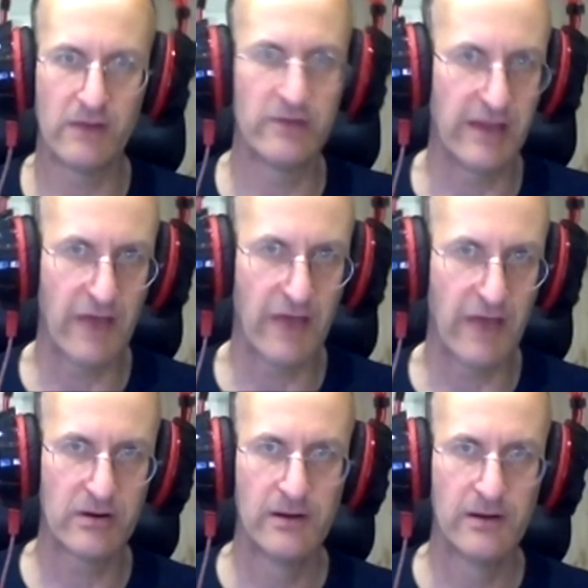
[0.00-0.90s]
the
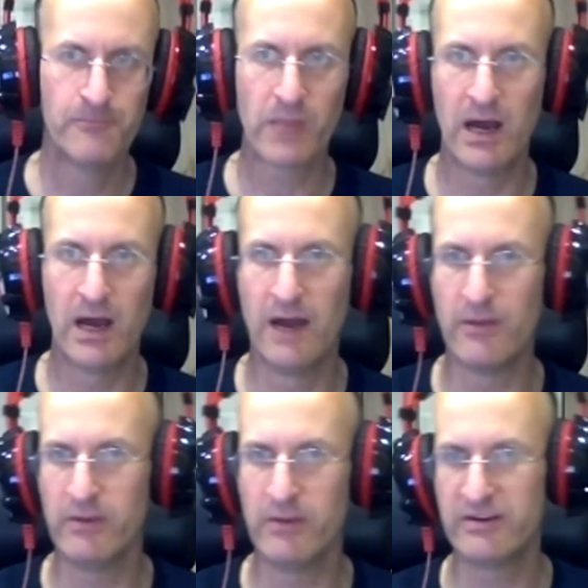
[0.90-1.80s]
other, that
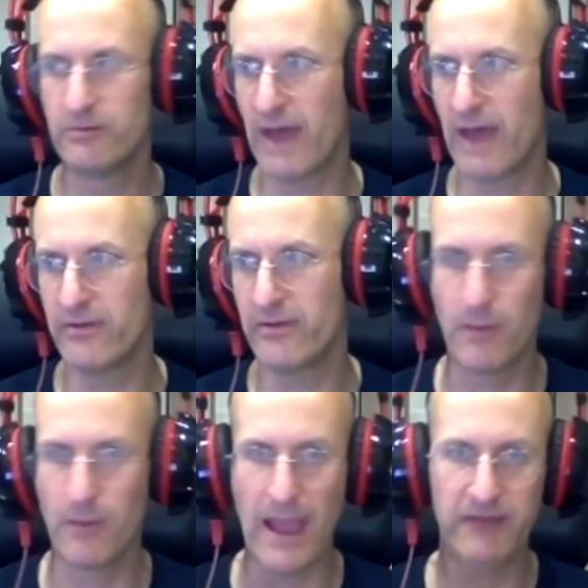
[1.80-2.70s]
we should rather go
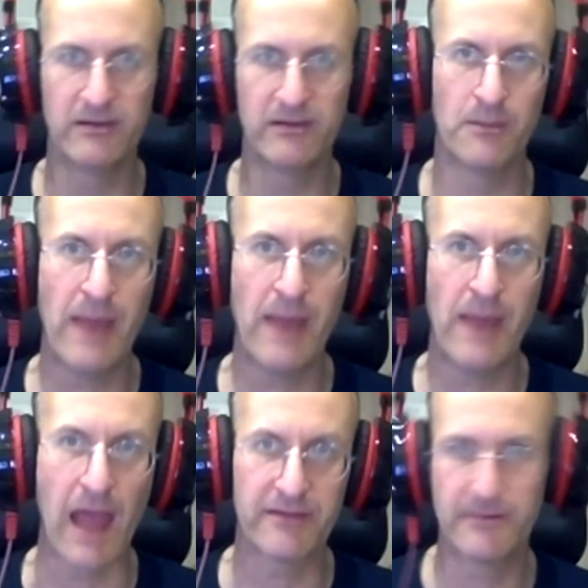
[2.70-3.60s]
back to the
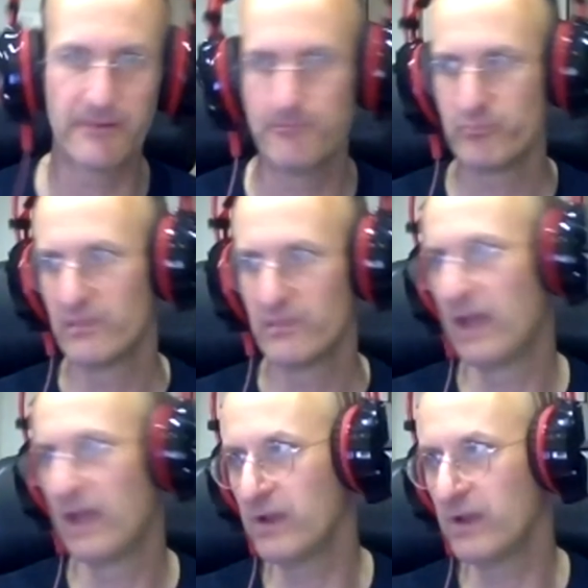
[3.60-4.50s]
past
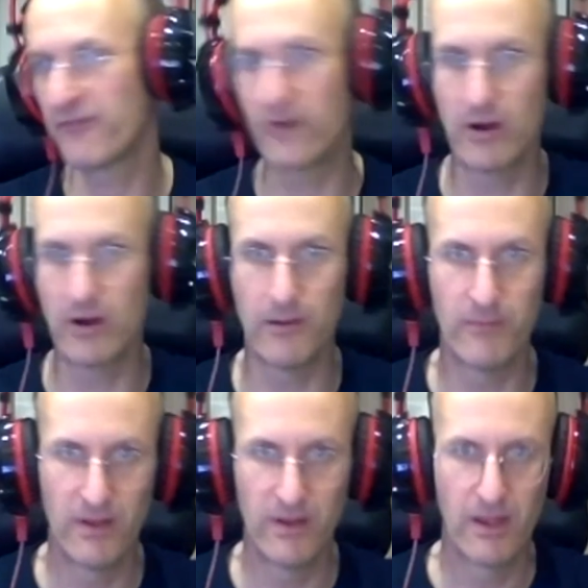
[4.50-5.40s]
and reaffirm
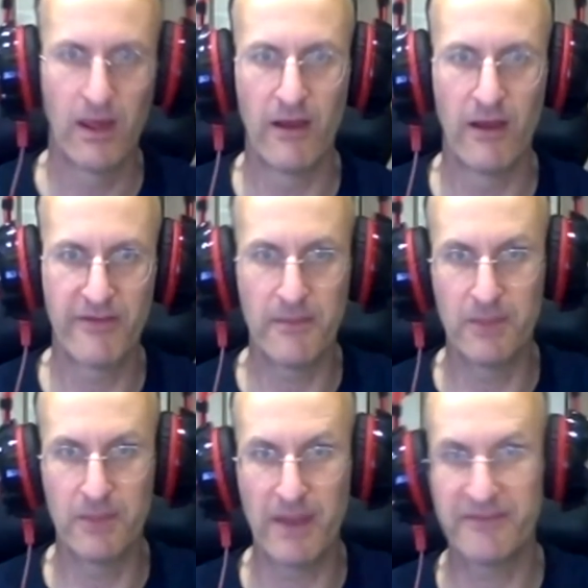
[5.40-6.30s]
some of the
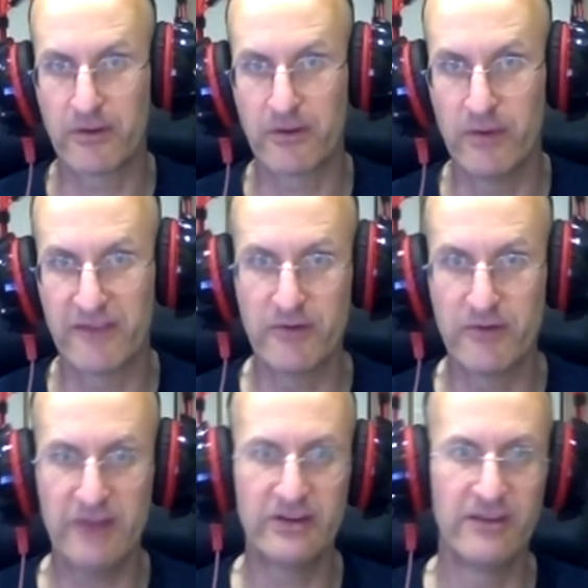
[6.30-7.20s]
best of Korea's
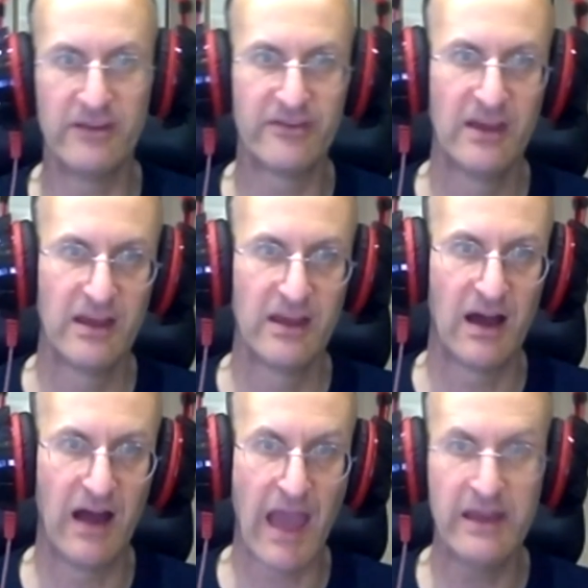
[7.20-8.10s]
traditions,
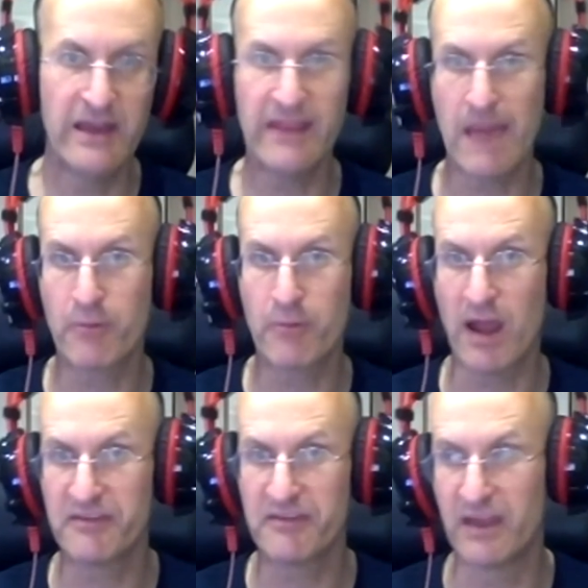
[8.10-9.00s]
and in that
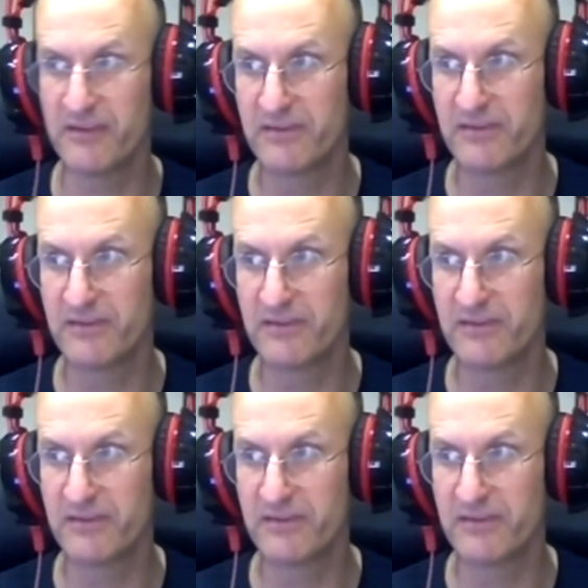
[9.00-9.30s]
process,